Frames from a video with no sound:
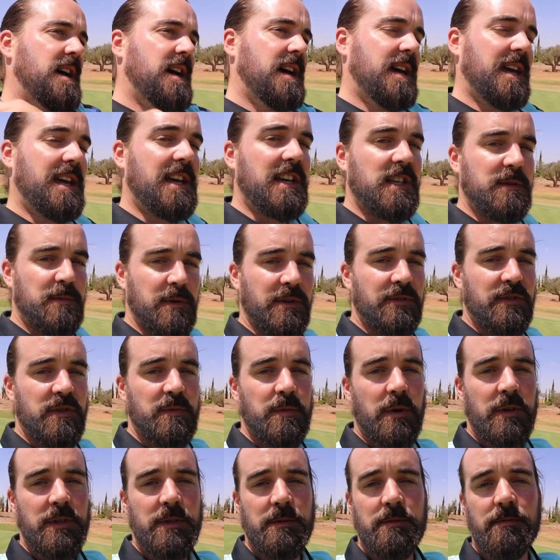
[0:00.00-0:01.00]
he has been
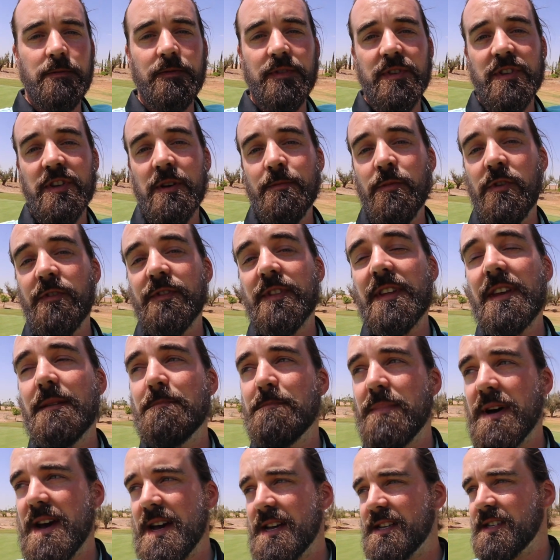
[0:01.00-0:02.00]
responsible for some of the
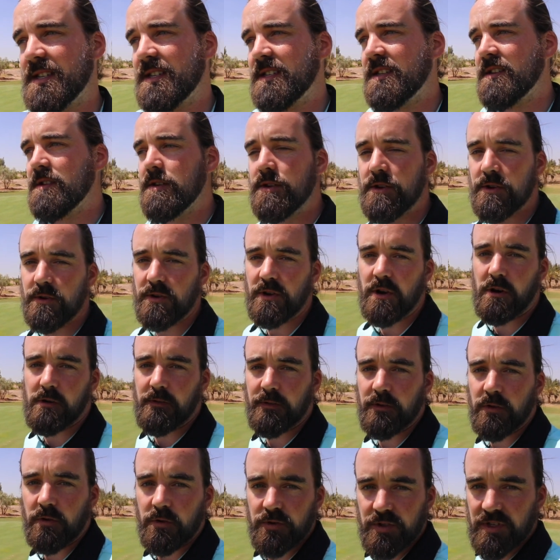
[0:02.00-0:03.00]
best new
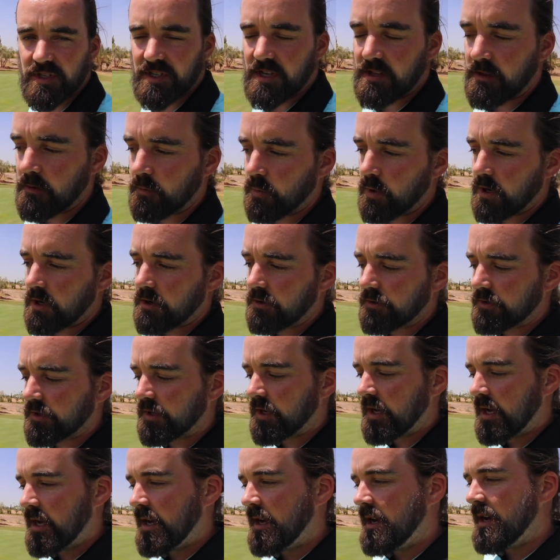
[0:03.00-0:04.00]
golf courses in the world.
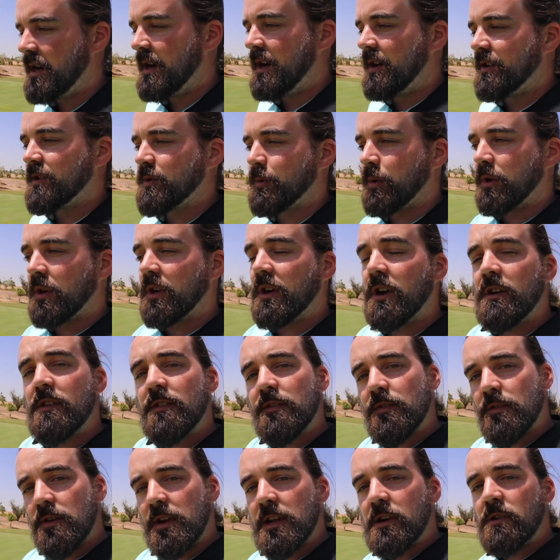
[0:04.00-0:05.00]
So we're going to go
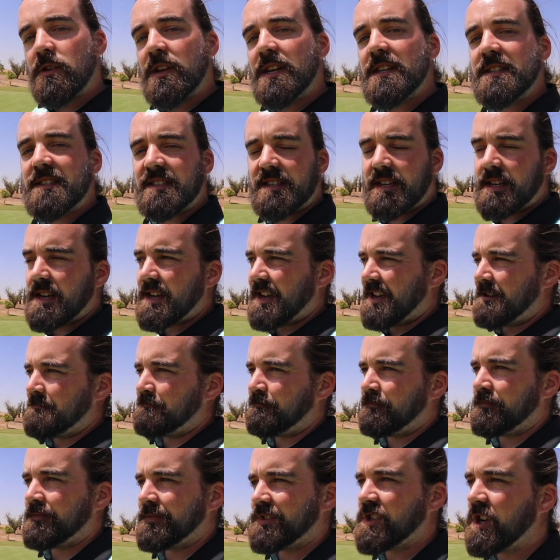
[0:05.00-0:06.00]
through a little list today.
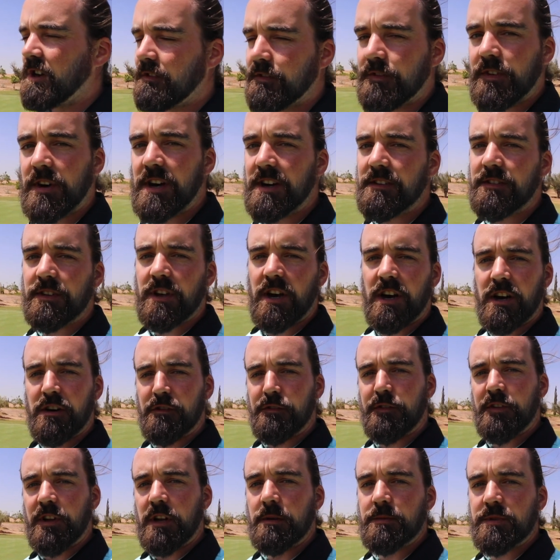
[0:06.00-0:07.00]
Top 5 KYLE
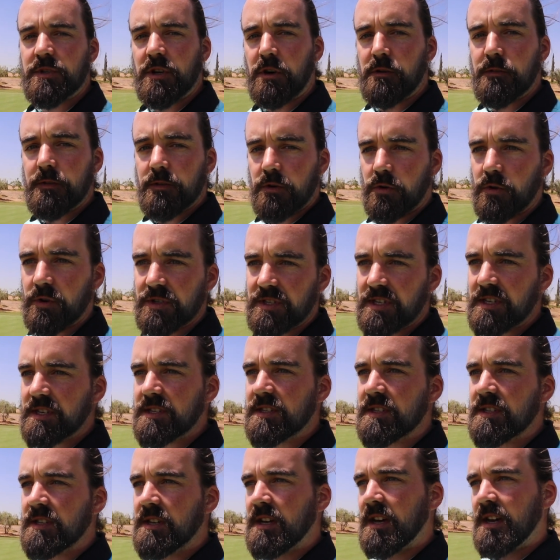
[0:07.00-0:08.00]
Phillips golf
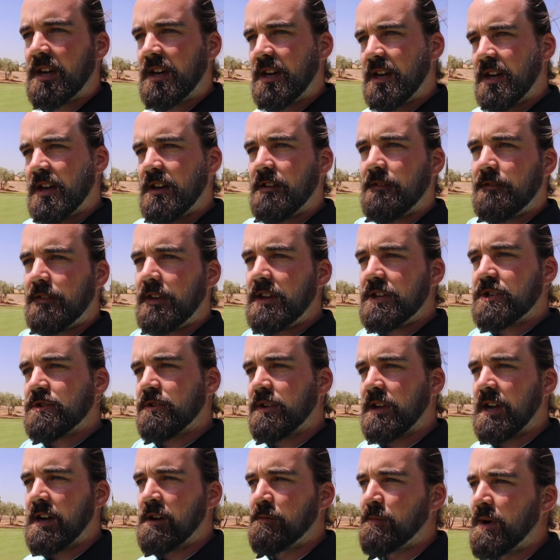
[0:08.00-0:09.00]
courses
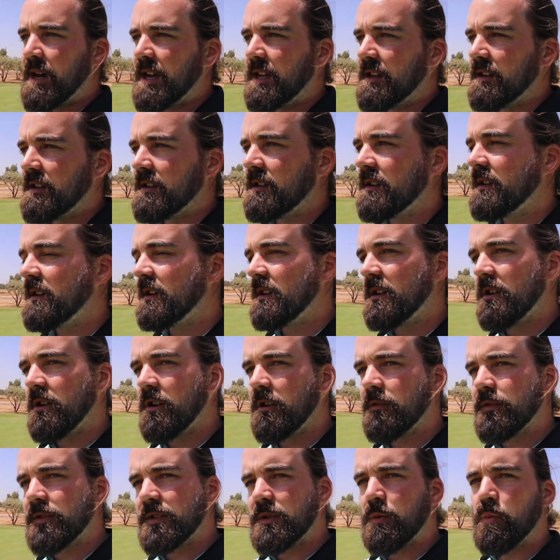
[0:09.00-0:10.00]
featuring Maaden.
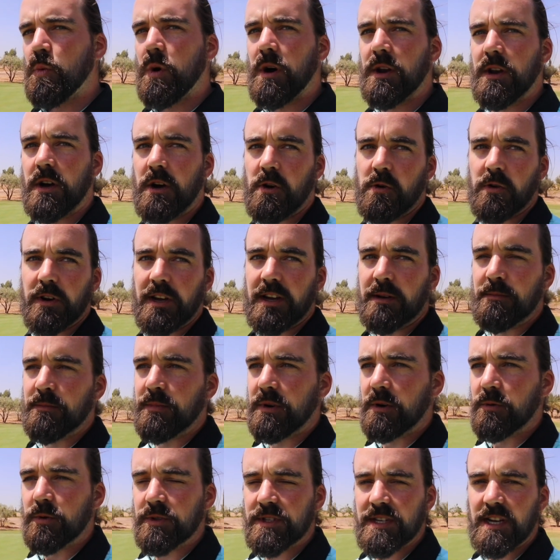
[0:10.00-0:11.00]
Obviously 1 hole in,
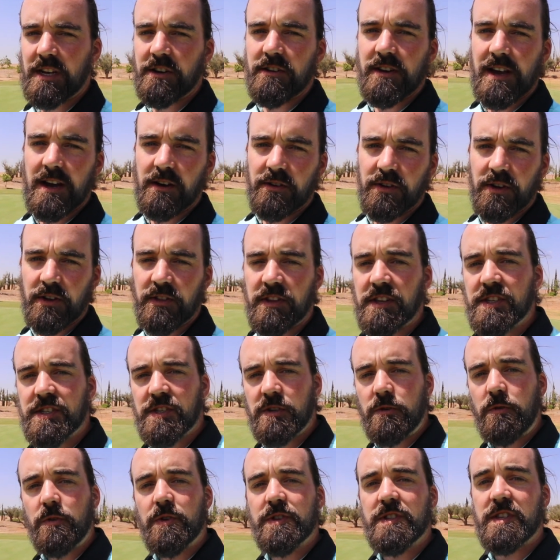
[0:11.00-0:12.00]
but we'll tell you how good this
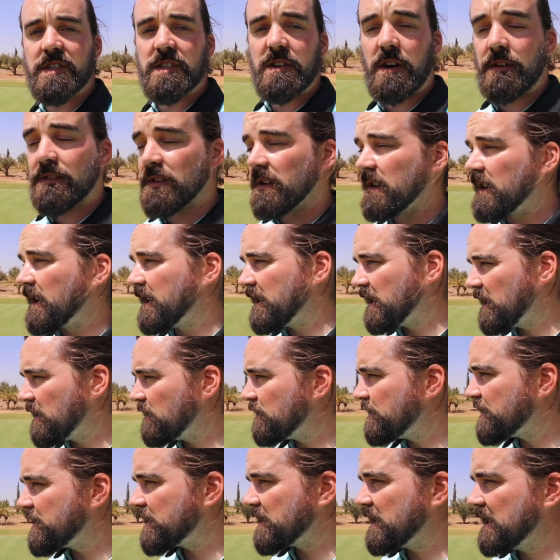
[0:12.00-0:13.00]
course is after 9
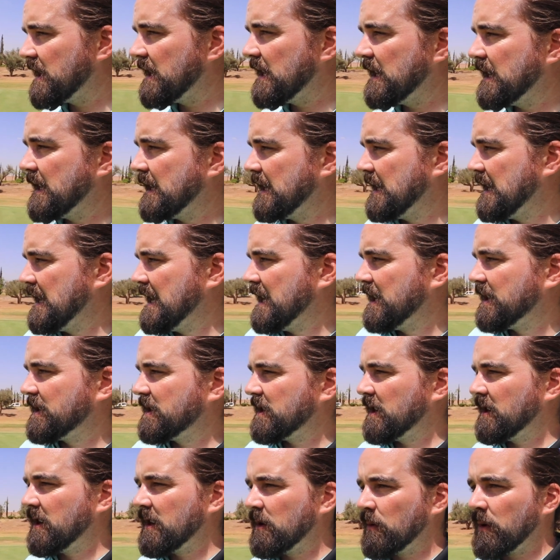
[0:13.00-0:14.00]
holes.
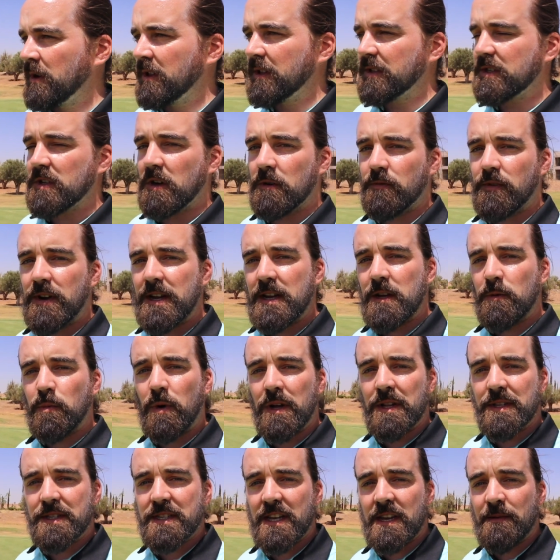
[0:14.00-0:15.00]
Certainly one of the top rated
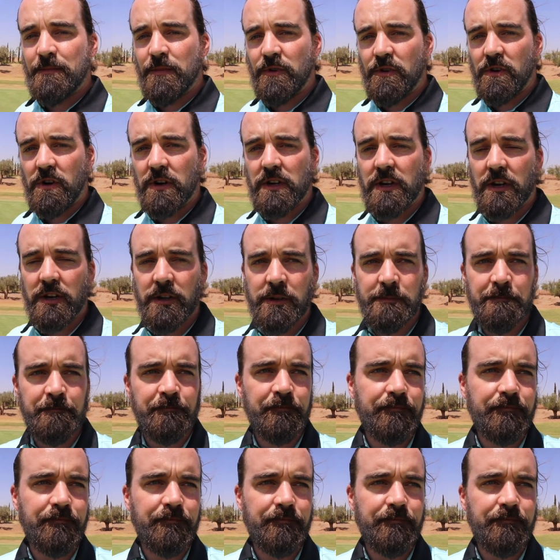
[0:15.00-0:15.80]
ones in Morocco,